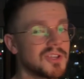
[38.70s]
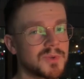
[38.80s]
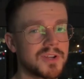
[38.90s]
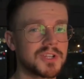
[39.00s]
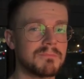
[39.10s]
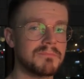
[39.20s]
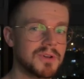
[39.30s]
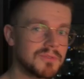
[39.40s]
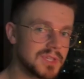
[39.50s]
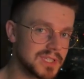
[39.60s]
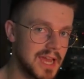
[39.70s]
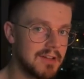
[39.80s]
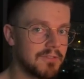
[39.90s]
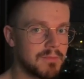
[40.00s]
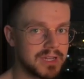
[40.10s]
So I actually built this
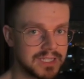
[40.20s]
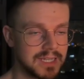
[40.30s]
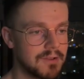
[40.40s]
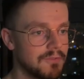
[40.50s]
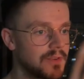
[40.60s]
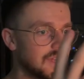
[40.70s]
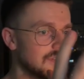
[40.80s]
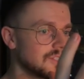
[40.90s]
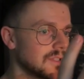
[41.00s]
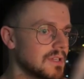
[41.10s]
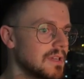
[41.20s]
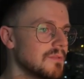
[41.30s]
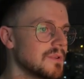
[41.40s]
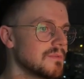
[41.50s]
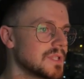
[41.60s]
app for myself initially. It
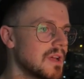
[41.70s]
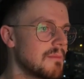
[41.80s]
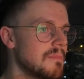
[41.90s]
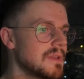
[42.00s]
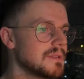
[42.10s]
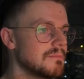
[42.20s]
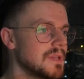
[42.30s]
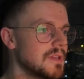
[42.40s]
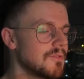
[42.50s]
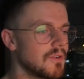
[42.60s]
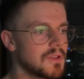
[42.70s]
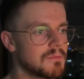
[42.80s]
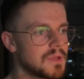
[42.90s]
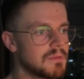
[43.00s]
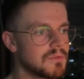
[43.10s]
was not meant to be for other
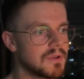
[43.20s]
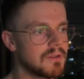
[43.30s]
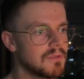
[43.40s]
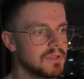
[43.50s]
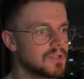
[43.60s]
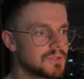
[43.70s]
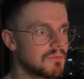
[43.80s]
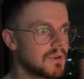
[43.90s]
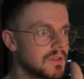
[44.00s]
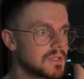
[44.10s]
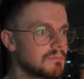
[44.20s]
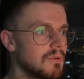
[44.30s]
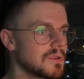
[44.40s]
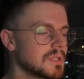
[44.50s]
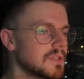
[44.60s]
people. I really just wanted this
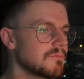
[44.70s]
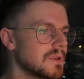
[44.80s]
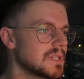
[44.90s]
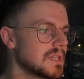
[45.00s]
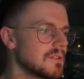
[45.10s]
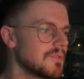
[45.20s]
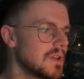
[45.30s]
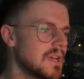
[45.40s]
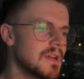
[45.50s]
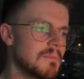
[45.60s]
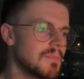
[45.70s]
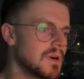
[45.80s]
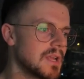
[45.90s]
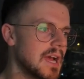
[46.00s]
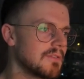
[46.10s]
personally for myself.
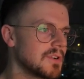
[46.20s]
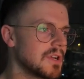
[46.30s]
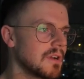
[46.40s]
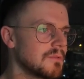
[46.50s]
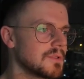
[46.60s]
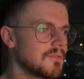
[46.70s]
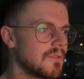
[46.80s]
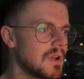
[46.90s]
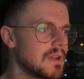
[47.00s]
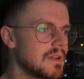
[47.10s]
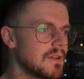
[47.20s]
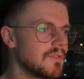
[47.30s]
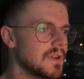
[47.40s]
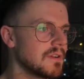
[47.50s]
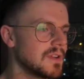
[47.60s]
But after talking with a friend, I
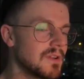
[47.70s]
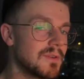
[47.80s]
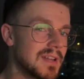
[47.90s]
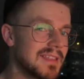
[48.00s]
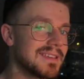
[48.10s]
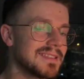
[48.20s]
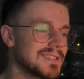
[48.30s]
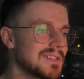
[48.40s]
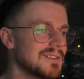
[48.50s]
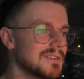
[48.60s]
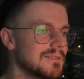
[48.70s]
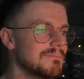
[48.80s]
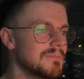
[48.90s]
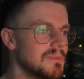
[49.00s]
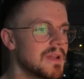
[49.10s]
figured, you know what, I think this could
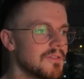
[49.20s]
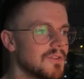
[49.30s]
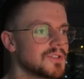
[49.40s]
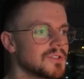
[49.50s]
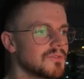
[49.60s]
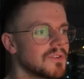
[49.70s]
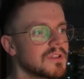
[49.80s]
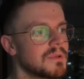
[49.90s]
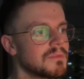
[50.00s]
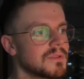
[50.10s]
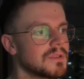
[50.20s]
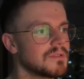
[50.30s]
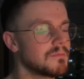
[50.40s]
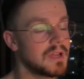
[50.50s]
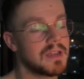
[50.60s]
be beneficial for other people too.
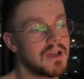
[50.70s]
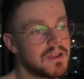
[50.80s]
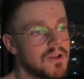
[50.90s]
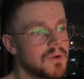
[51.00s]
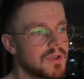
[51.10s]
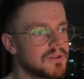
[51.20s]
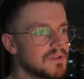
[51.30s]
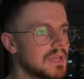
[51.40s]
I mean, I know it could.